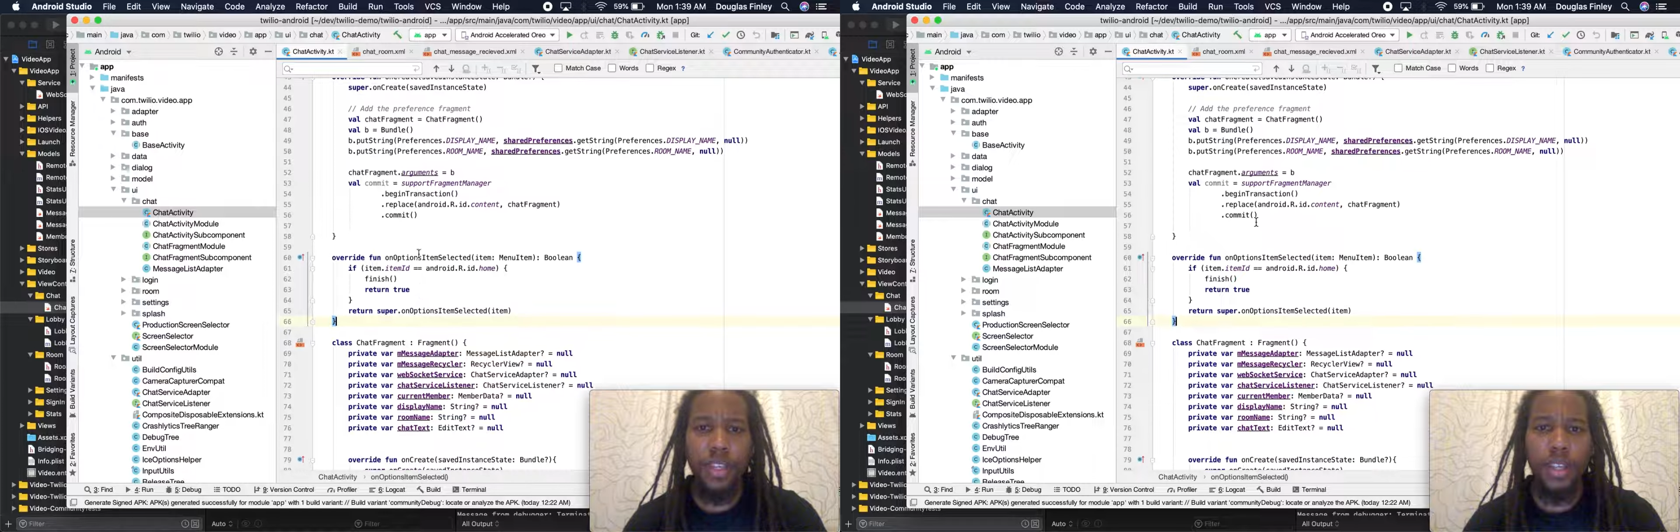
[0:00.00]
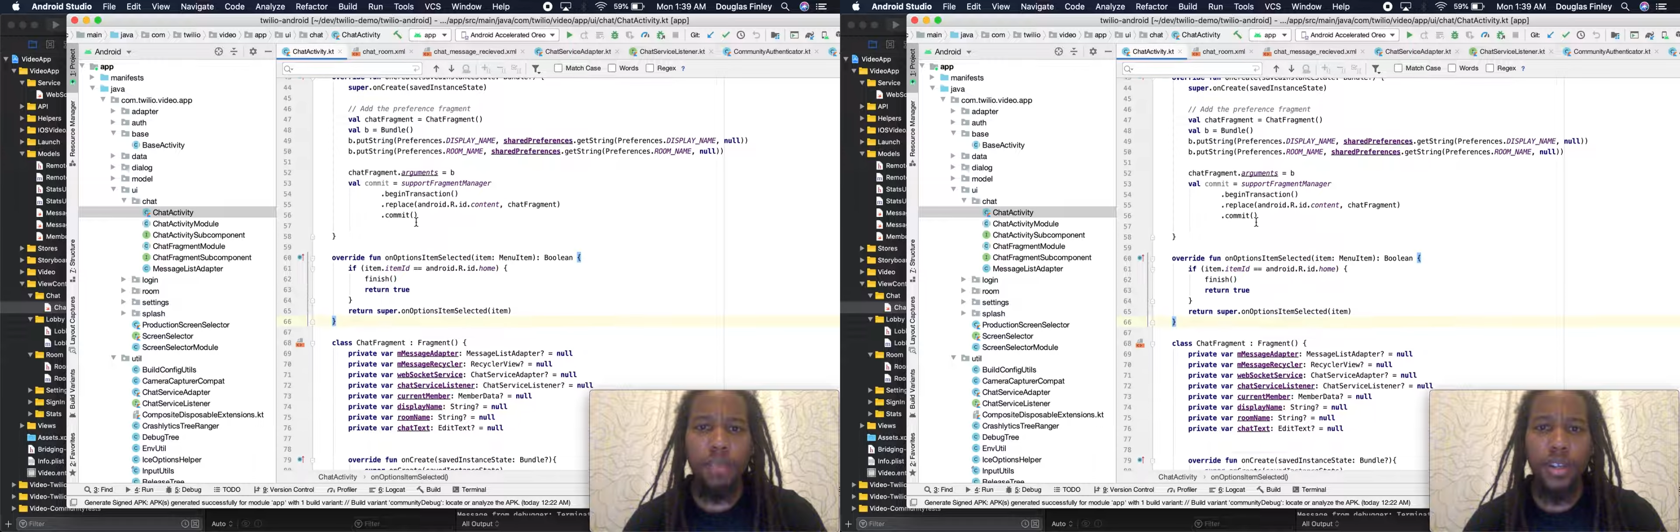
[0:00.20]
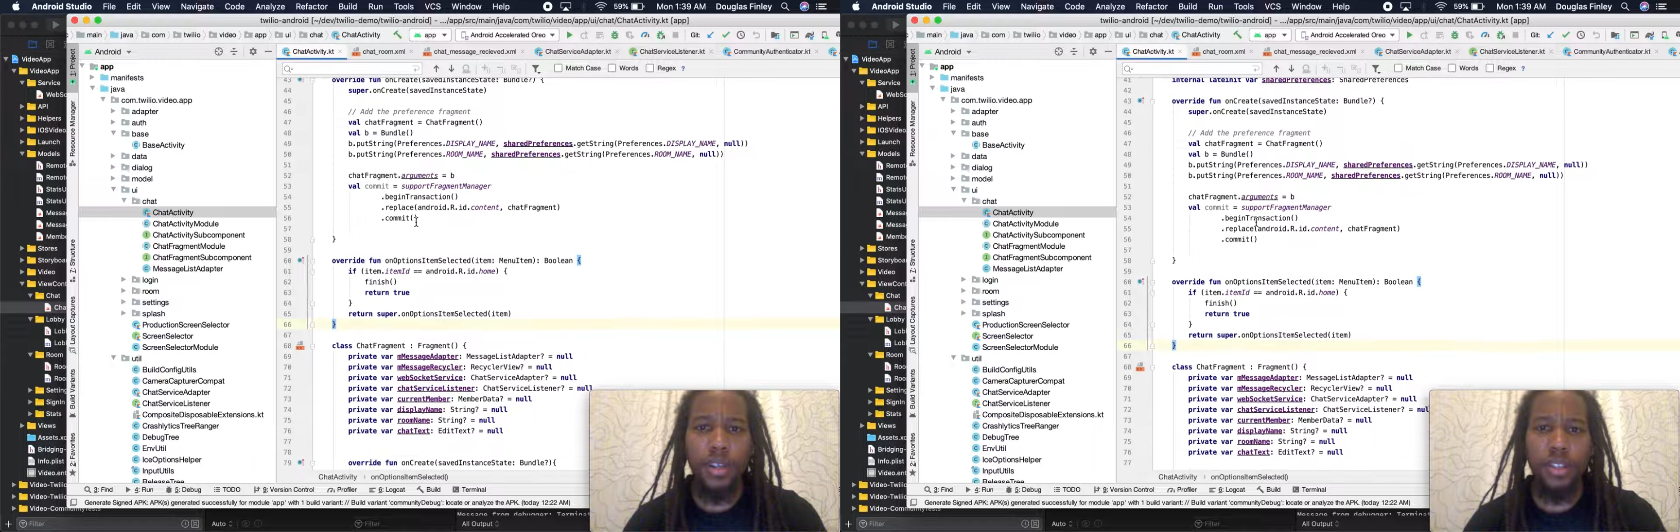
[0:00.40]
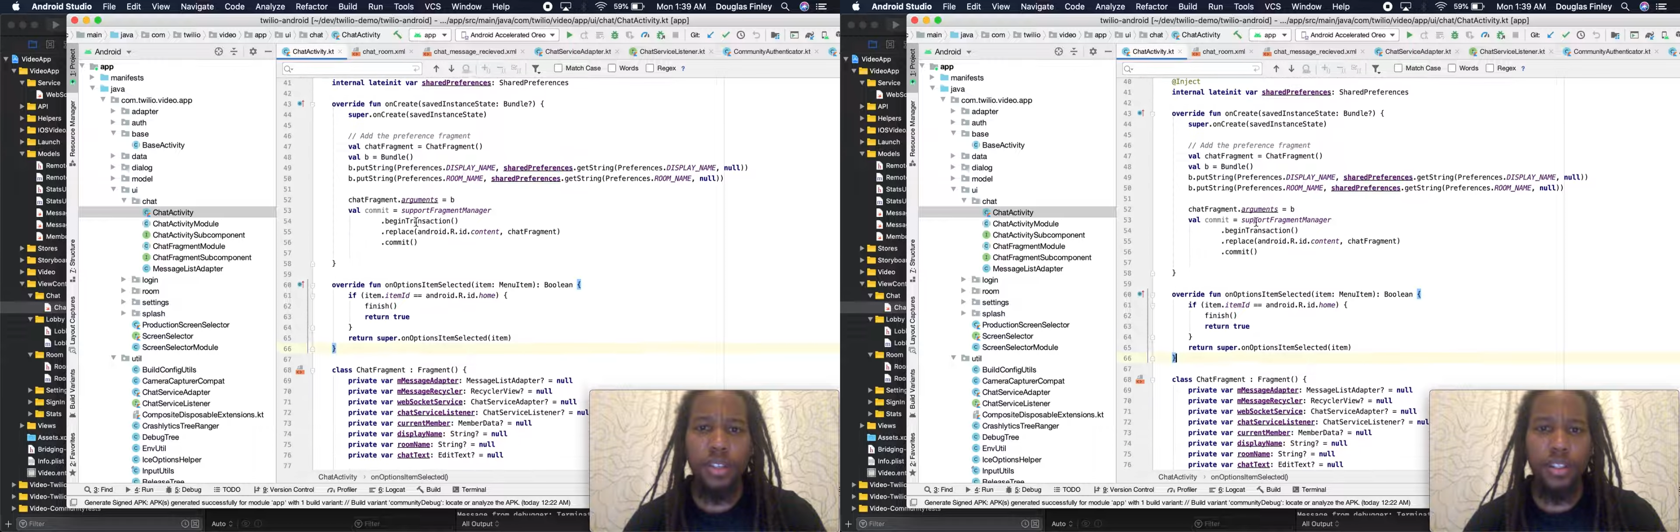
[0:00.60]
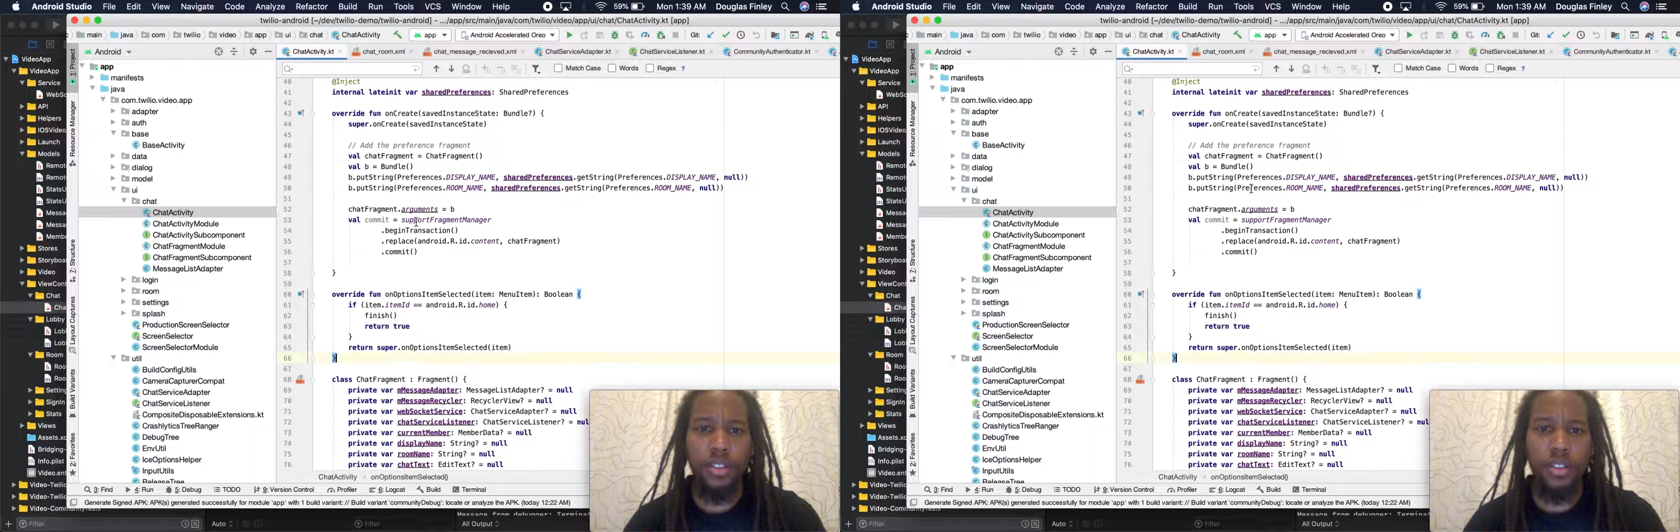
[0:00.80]
But
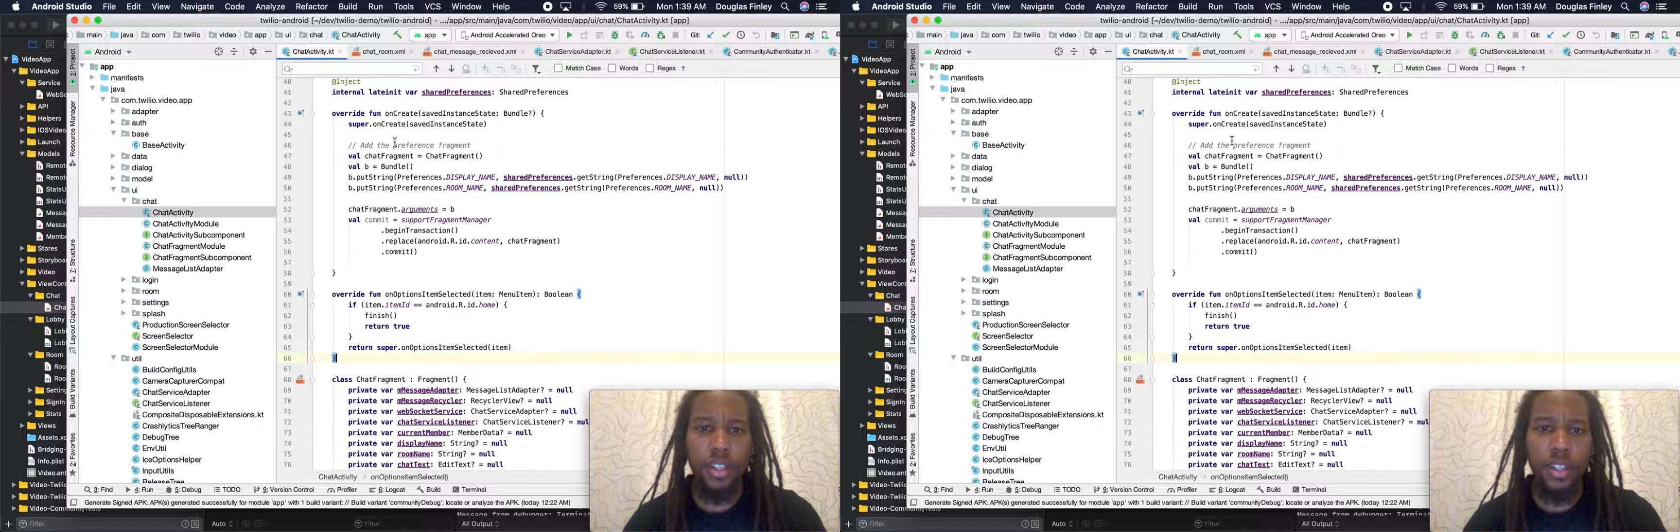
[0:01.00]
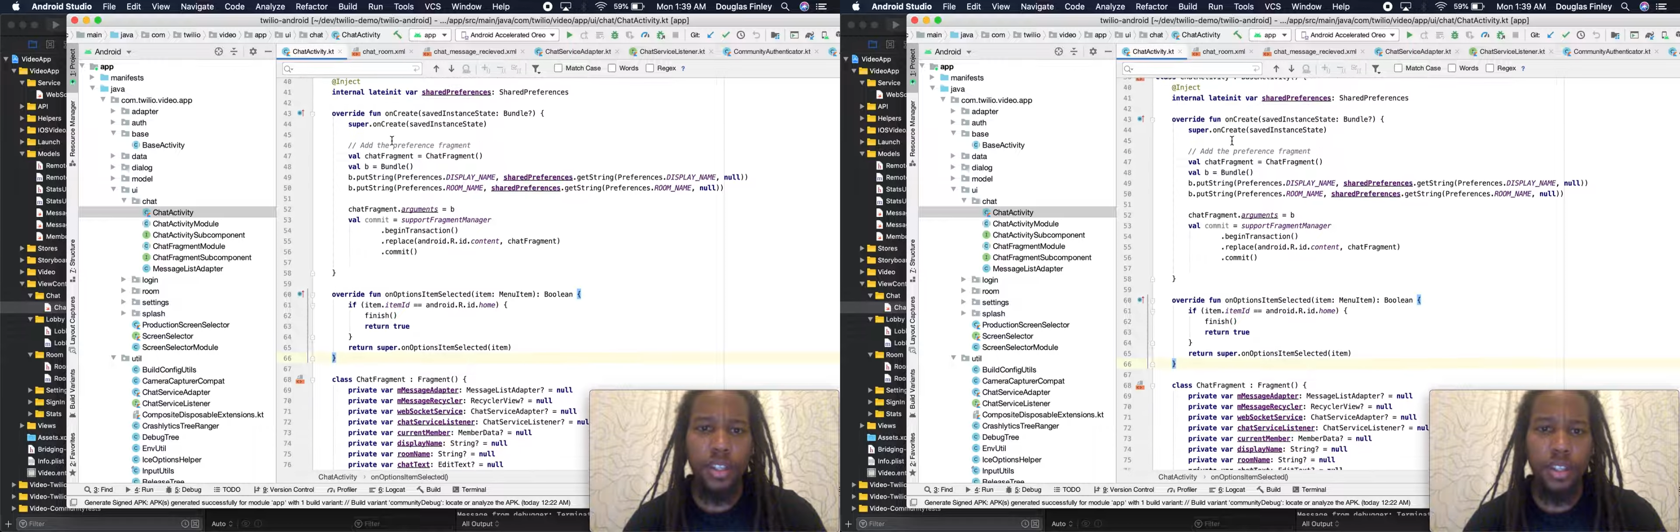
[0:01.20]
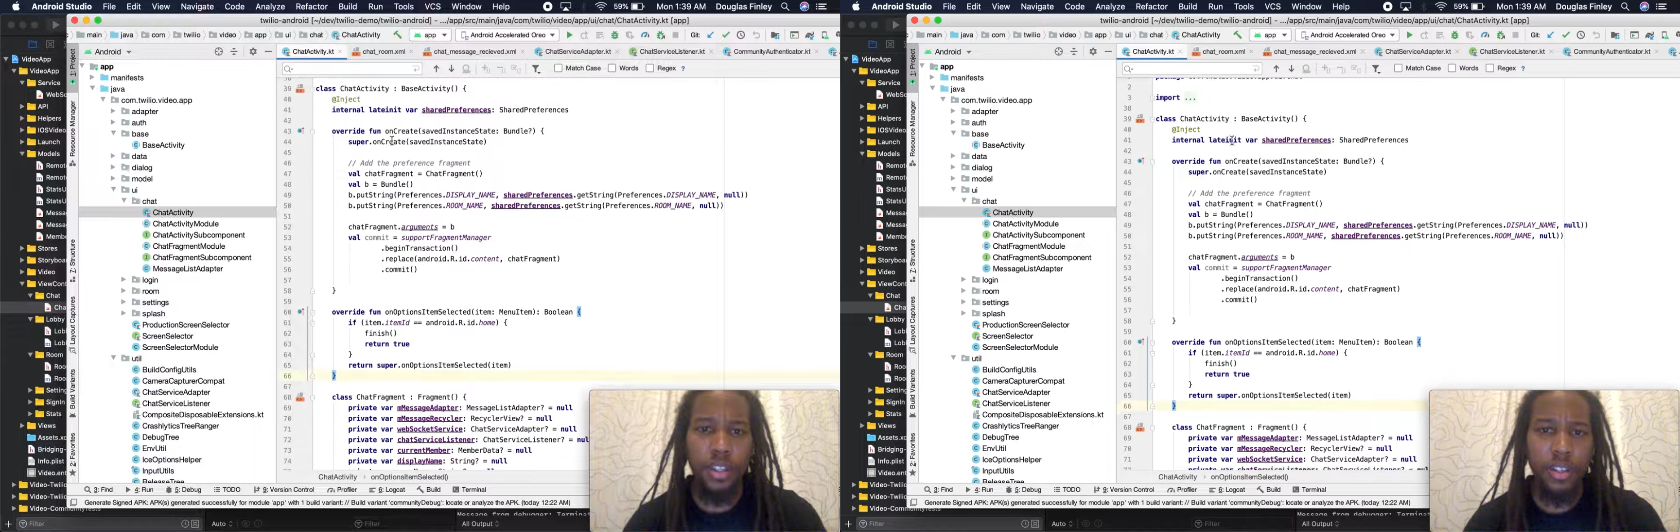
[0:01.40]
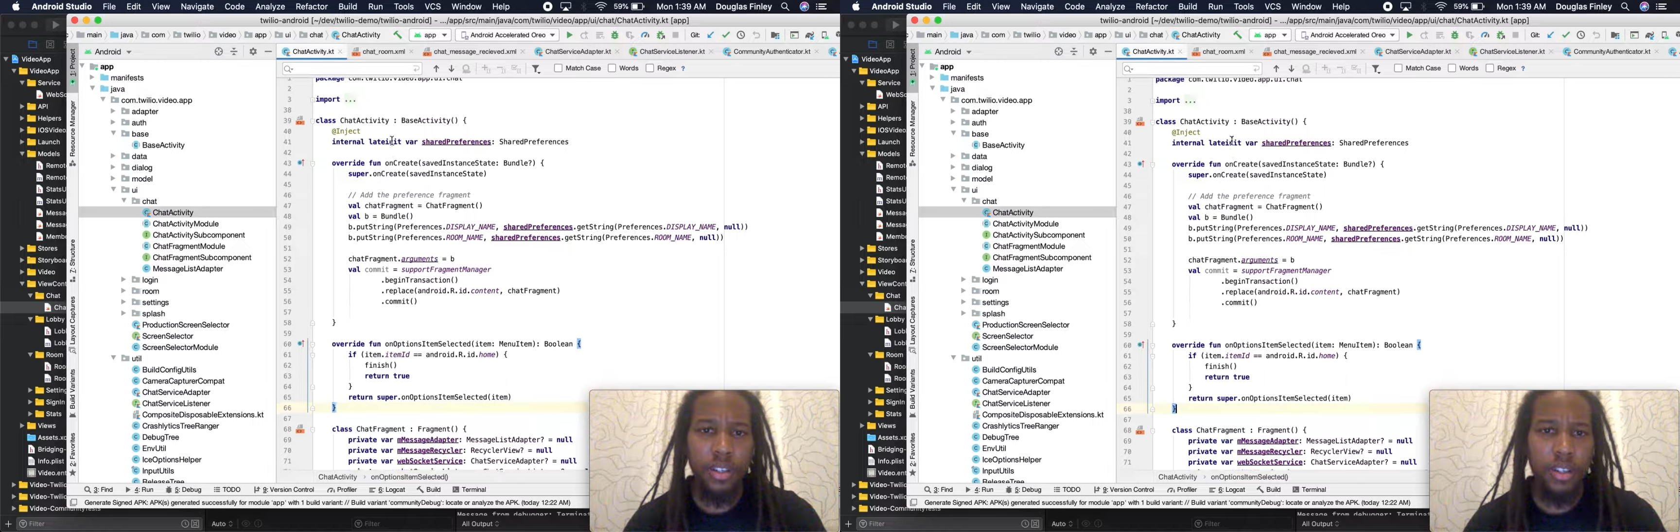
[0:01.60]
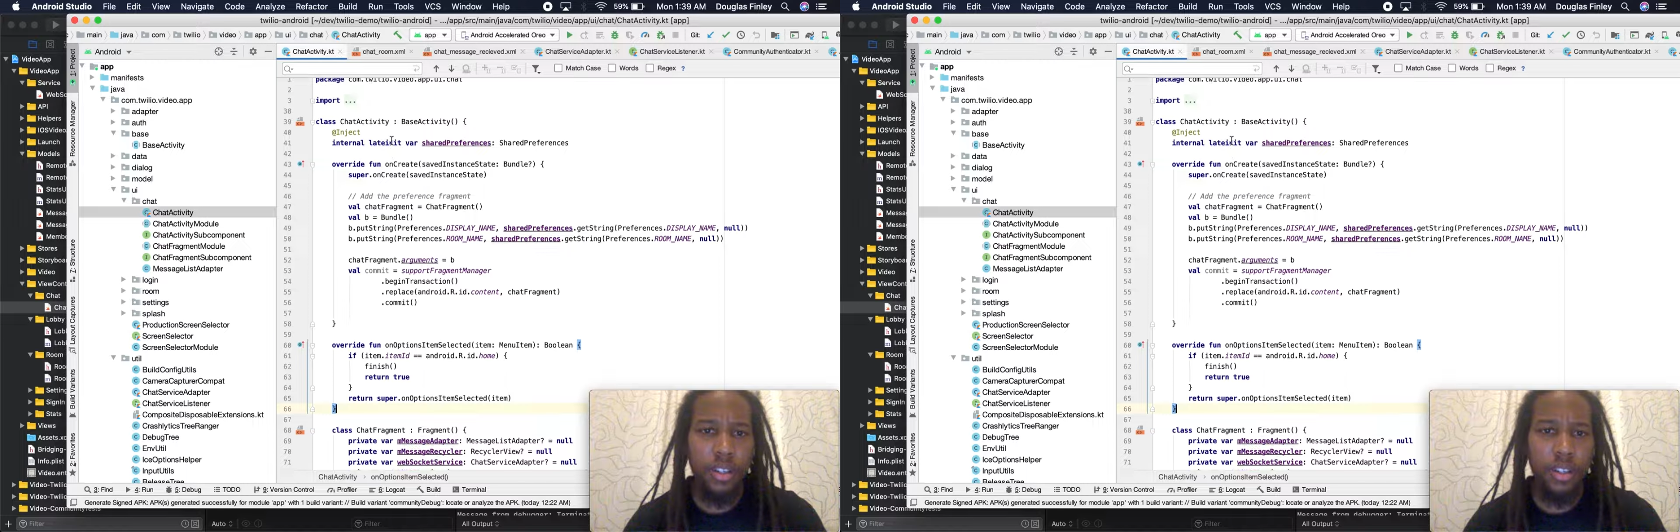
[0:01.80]
you'll see here,